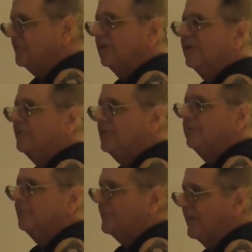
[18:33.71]
but still, if
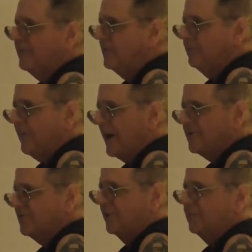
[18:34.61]
you
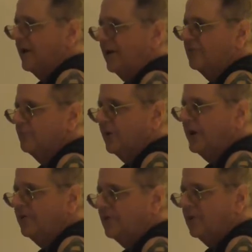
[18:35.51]
bash some guy's
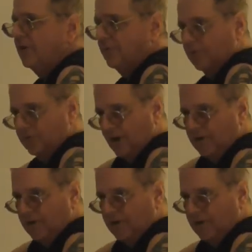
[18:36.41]
brains in over,